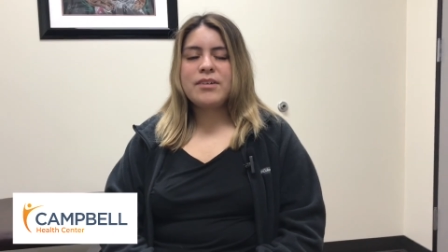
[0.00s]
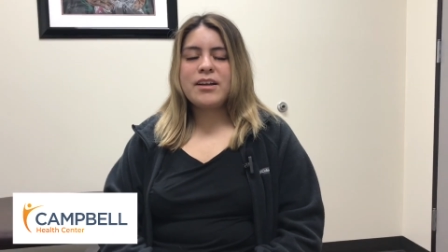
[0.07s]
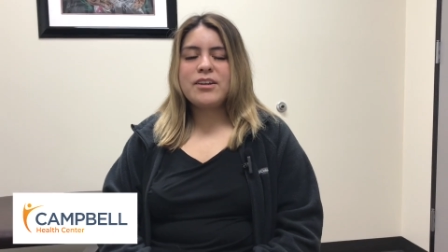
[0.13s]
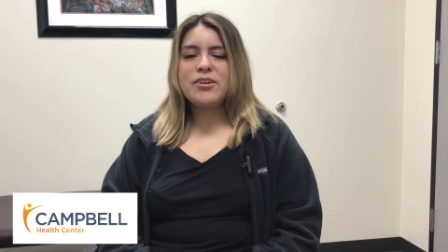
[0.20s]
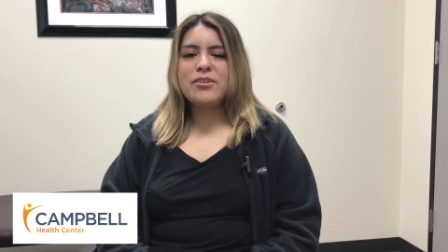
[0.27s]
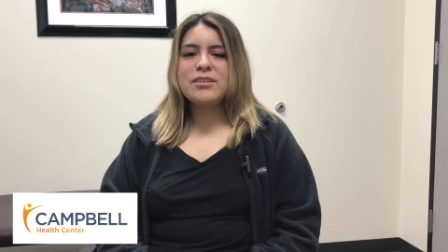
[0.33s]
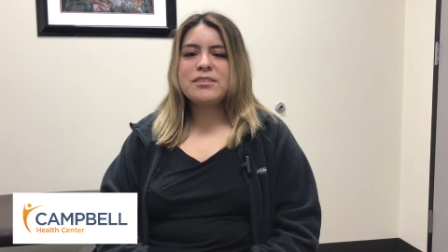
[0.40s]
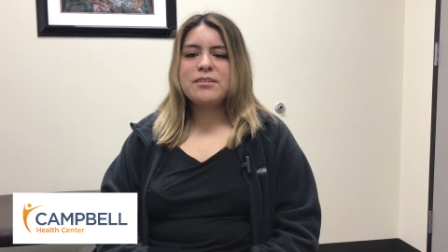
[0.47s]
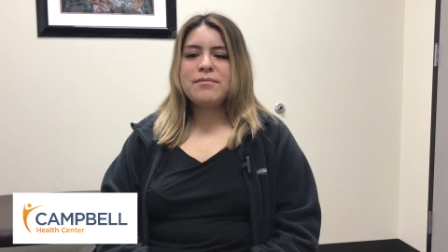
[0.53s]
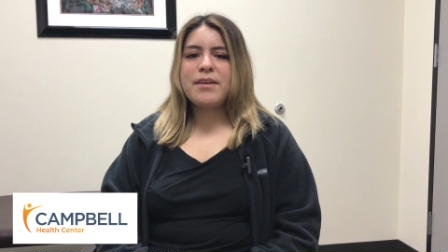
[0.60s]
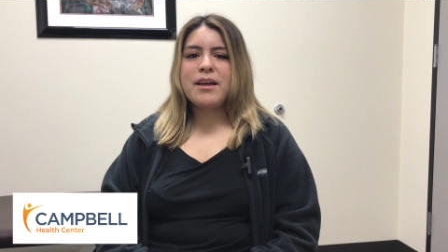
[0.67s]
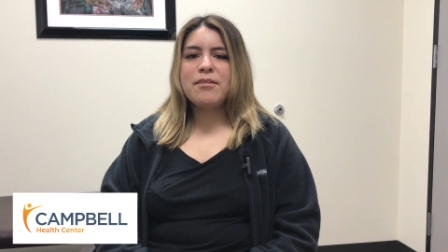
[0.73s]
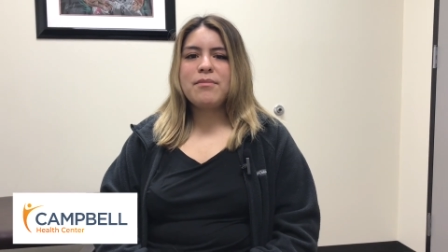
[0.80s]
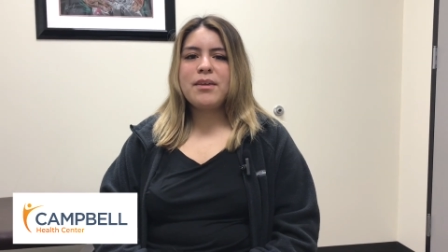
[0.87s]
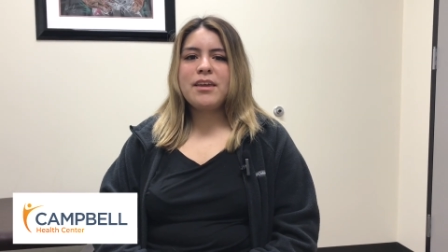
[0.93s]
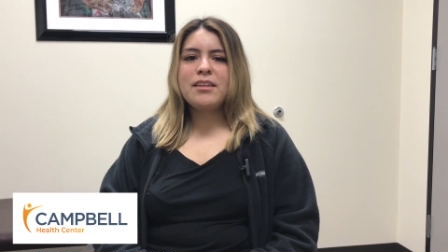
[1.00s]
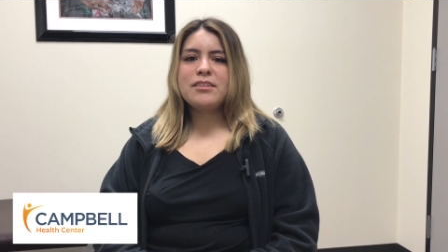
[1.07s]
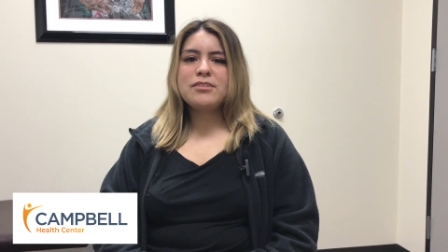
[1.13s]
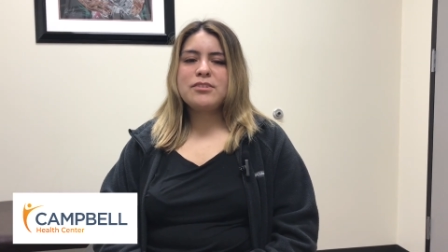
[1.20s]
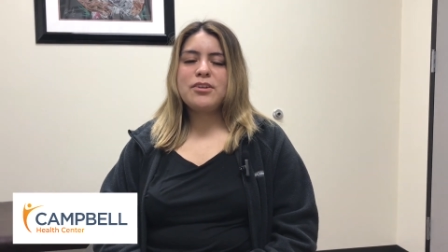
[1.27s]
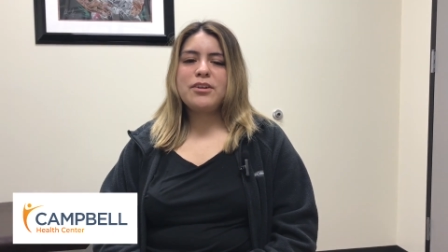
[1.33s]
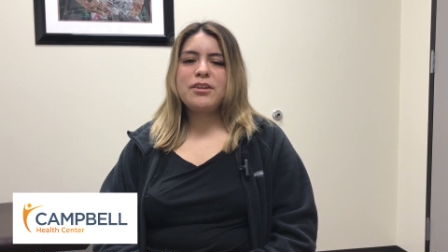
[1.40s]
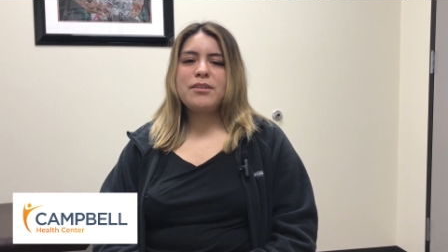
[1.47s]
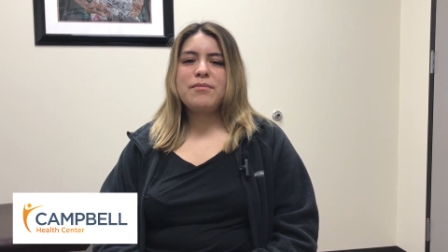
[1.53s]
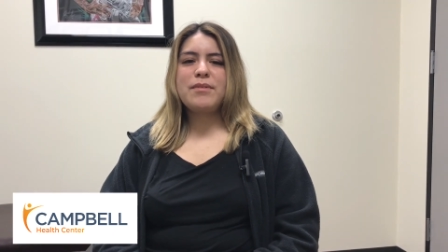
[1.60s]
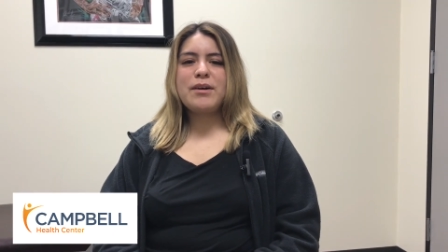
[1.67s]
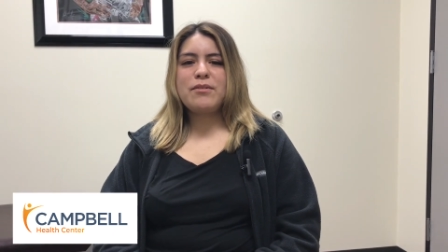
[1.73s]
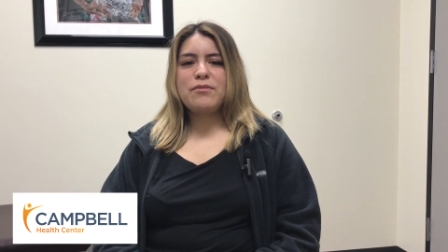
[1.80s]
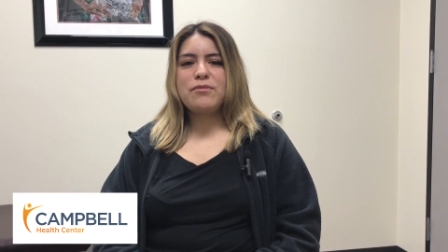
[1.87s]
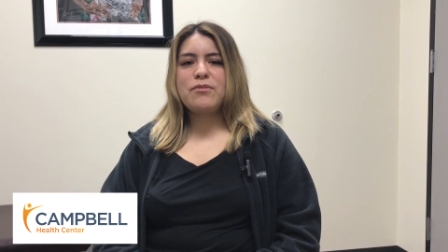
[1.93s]
I noticed the back pain started
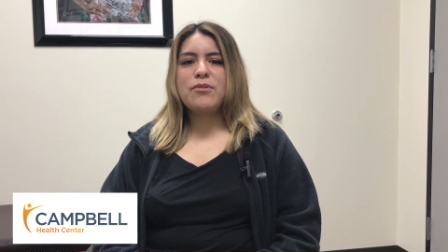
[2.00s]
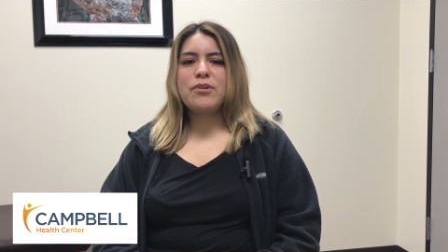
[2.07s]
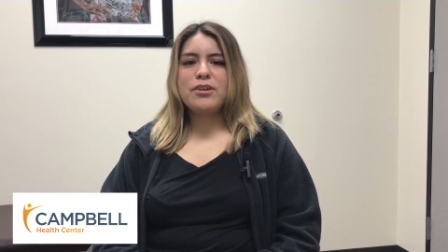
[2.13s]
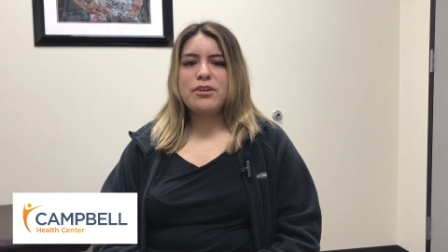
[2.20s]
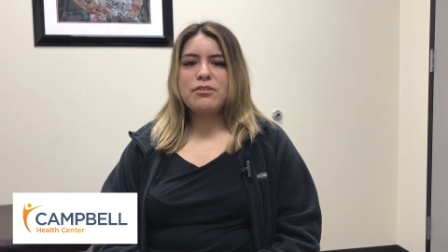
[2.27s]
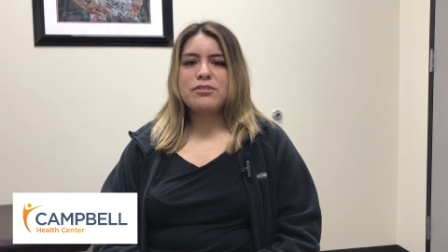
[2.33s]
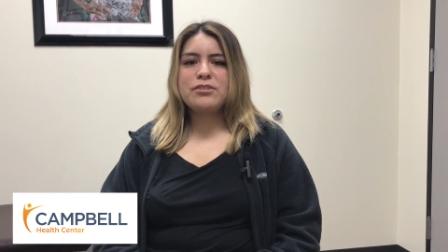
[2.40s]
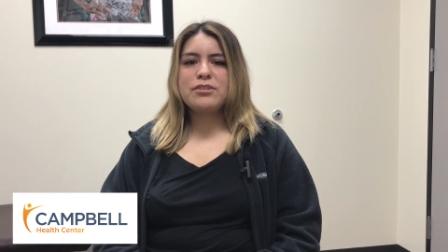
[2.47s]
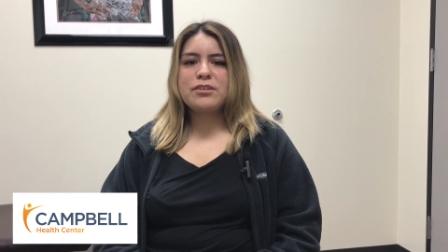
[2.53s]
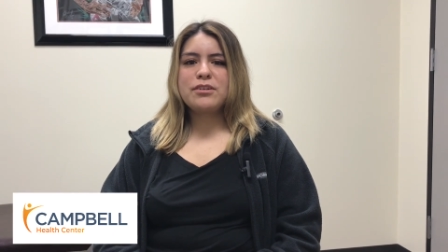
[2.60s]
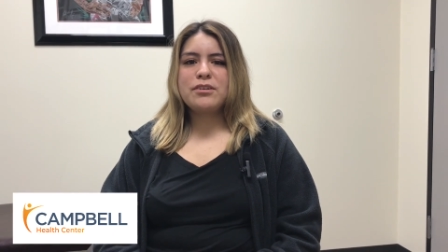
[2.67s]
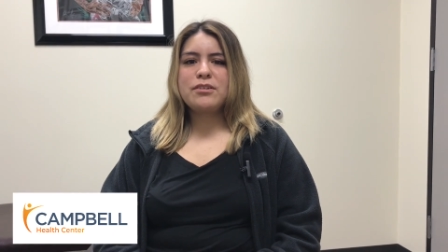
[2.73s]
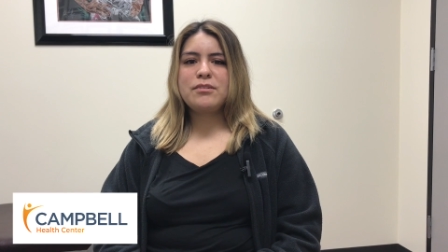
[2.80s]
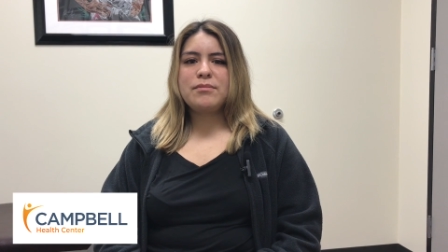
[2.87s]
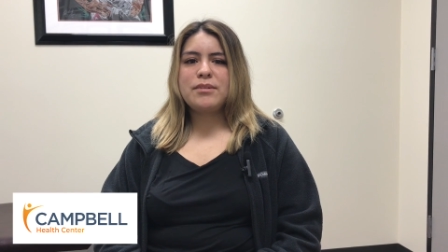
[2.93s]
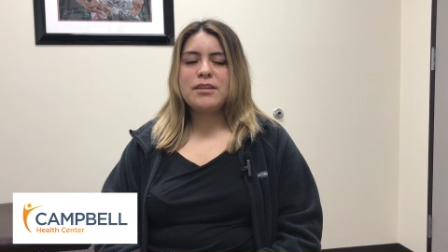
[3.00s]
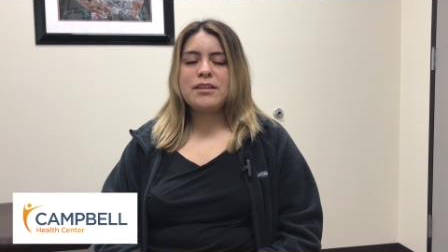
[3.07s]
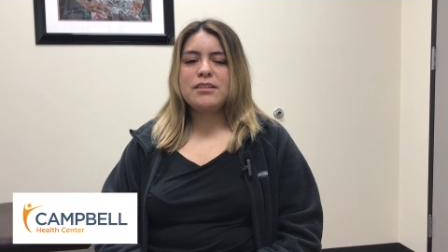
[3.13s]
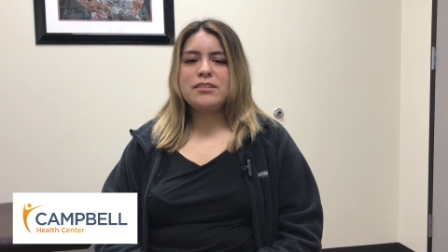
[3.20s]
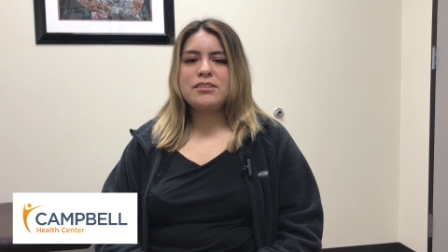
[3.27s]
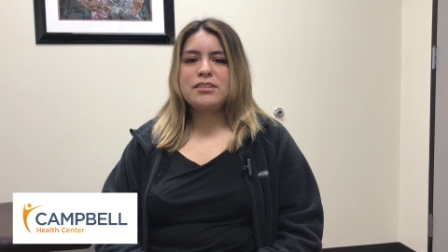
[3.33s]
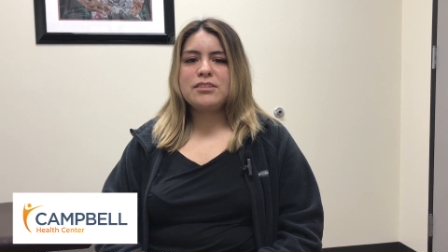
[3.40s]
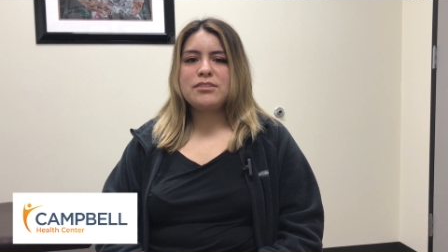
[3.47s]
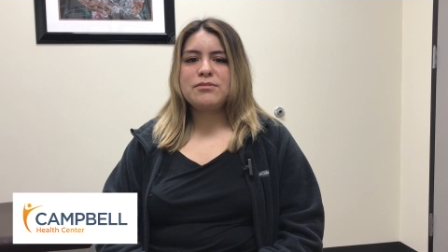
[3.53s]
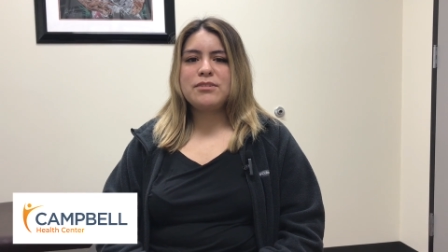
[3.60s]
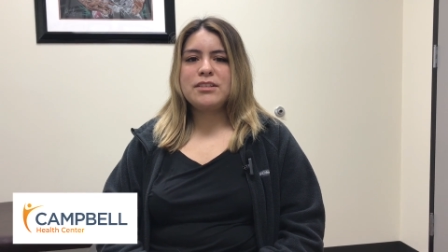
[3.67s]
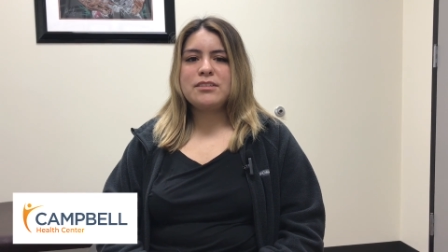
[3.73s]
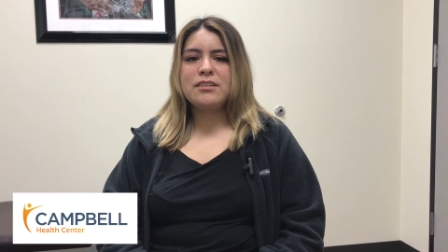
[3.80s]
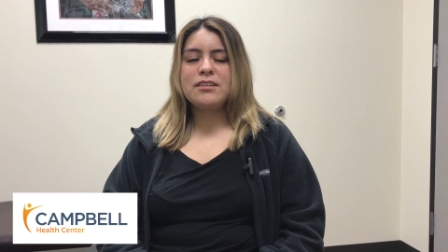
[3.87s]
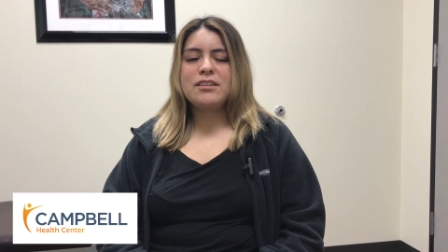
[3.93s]
about four years ago, but it just
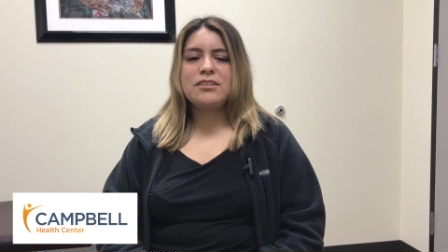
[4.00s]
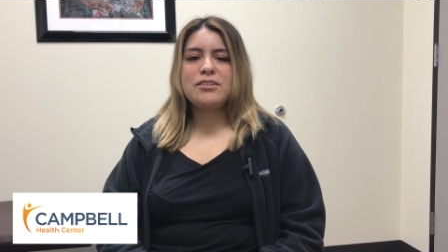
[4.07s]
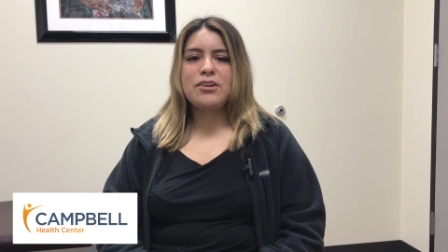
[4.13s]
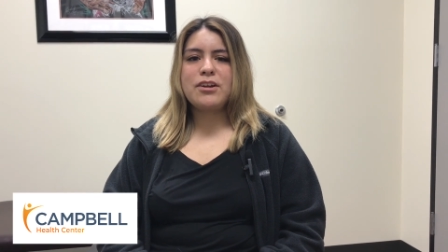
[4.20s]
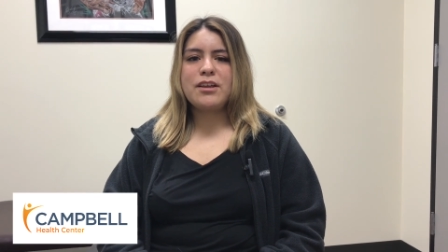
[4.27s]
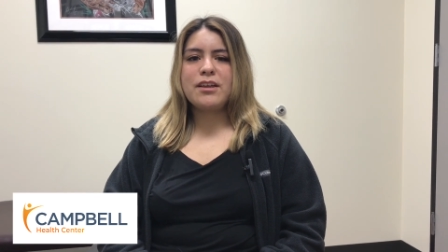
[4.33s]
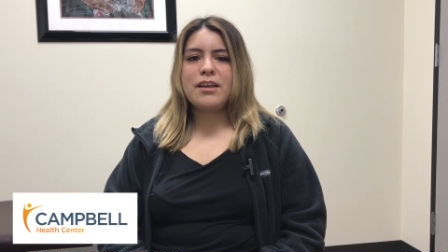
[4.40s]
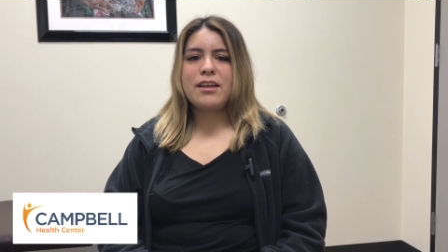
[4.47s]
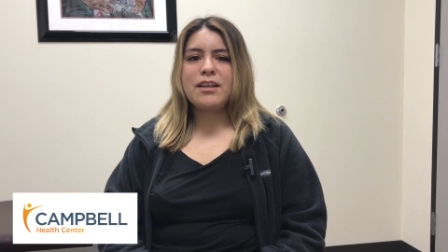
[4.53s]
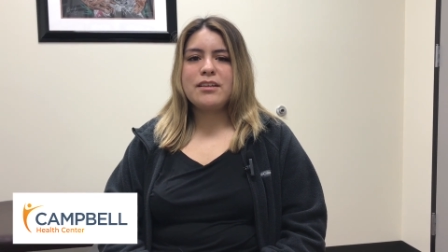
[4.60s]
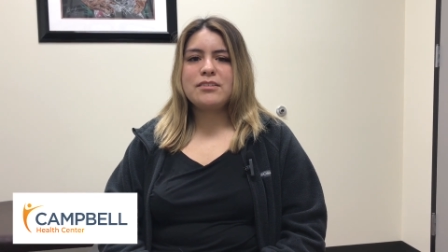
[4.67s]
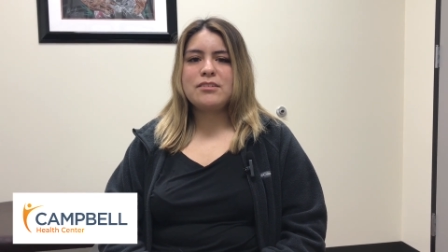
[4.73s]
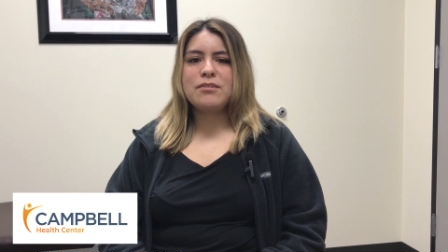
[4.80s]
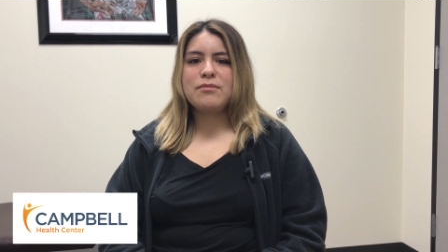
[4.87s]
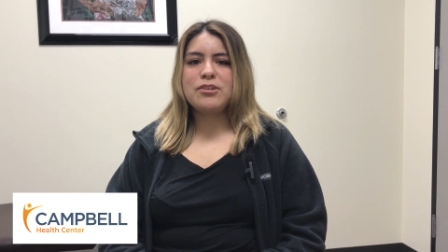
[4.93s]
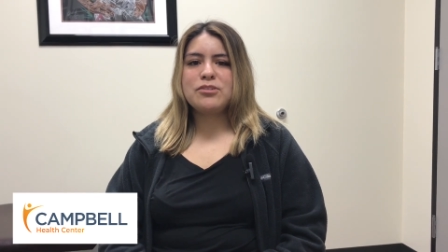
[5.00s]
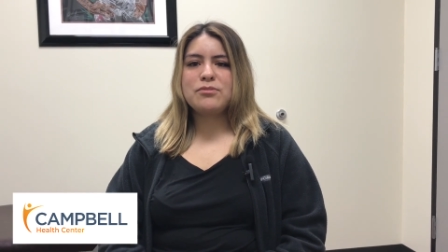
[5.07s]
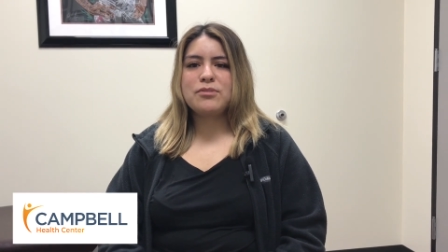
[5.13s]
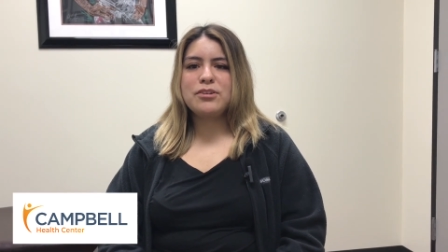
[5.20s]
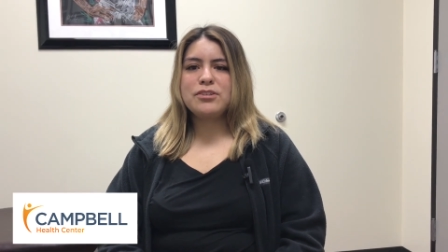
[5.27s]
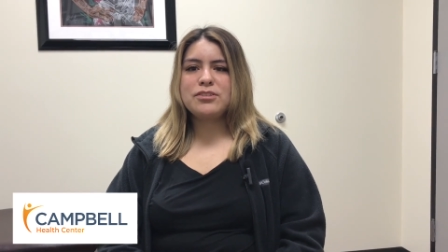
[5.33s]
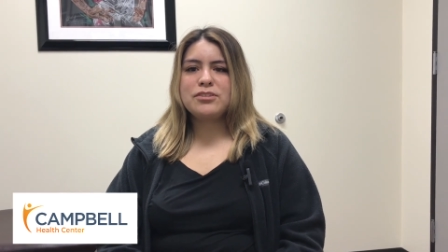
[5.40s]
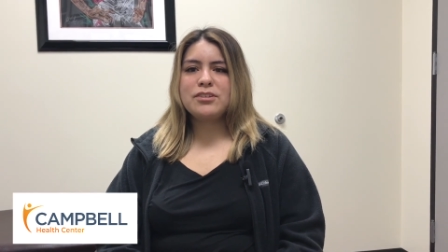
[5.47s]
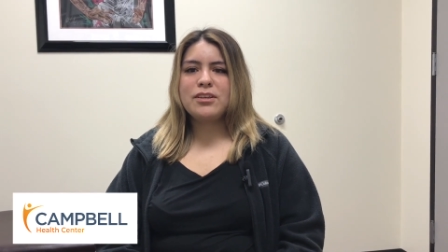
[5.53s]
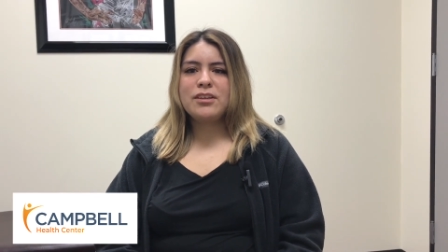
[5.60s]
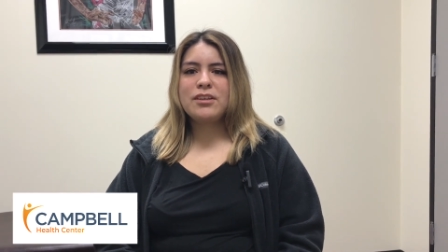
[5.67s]
recently started getting so much worse.